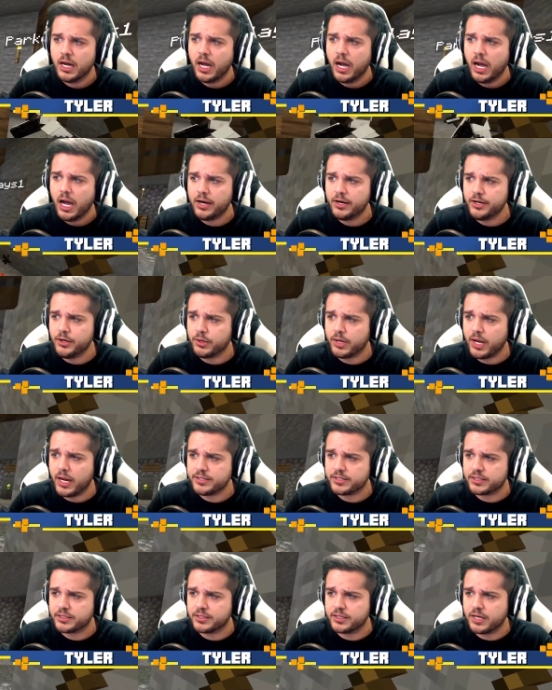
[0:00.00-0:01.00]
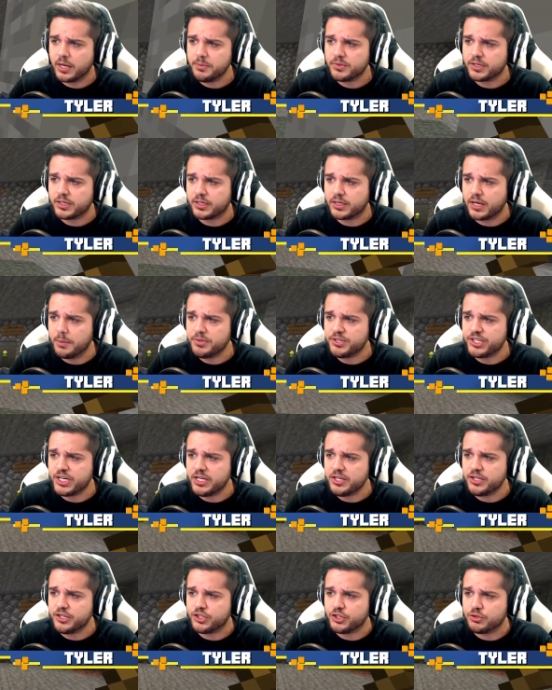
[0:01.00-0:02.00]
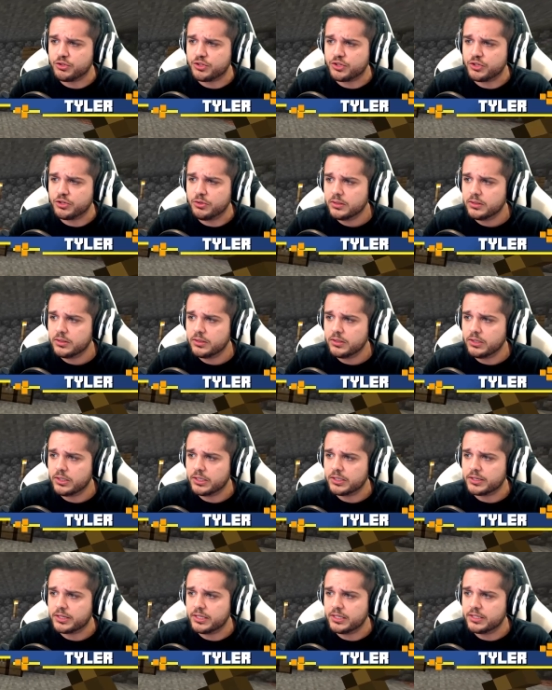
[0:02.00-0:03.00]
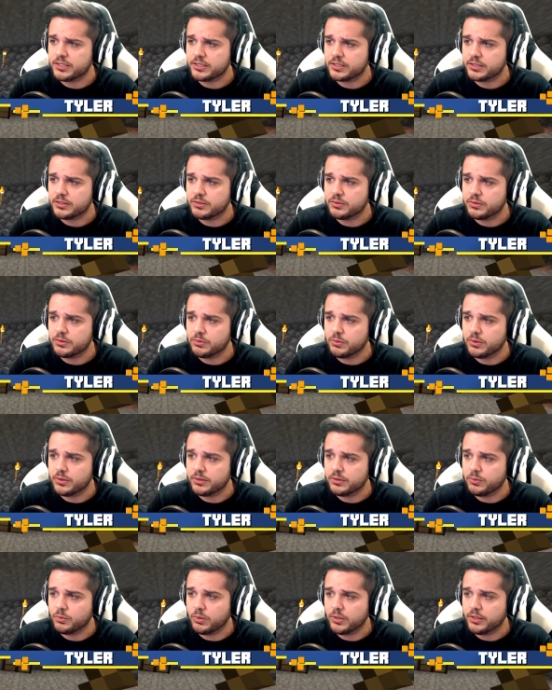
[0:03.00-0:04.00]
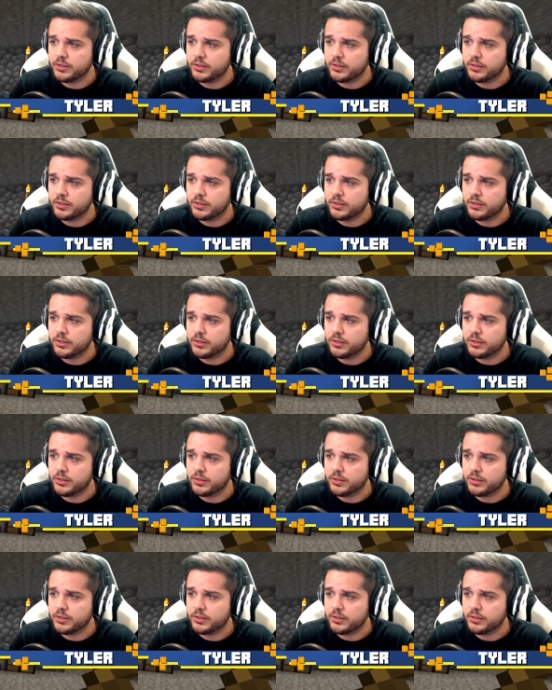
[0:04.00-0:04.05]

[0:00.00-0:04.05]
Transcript: I don't know, guys. Come, come see this, you two. Look at this. What do you?